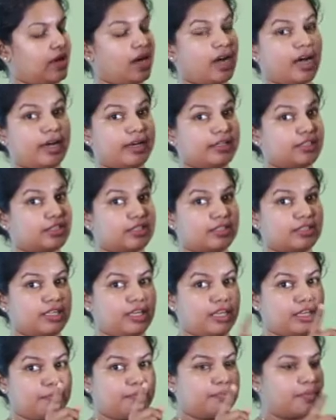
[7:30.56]
I just
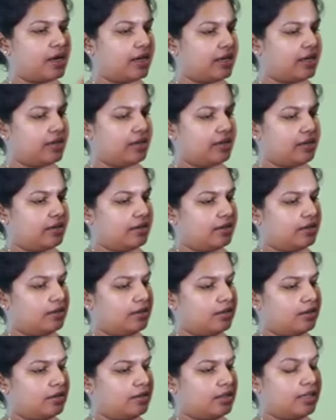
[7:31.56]
keep my
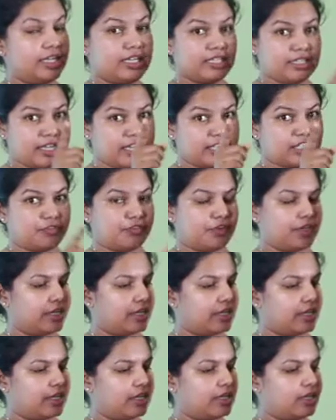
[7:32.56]
index
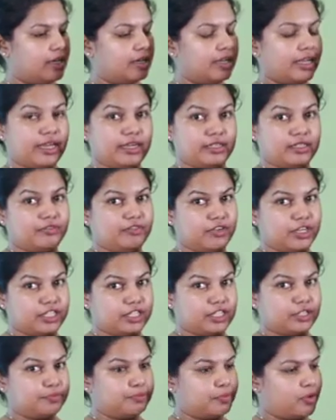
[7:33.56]
finger at the
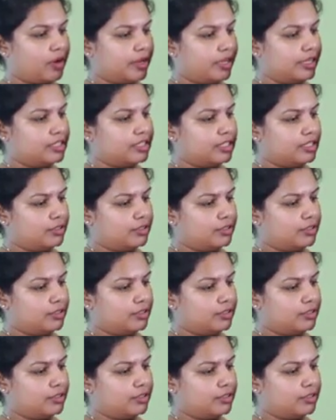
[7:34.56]
finishing point.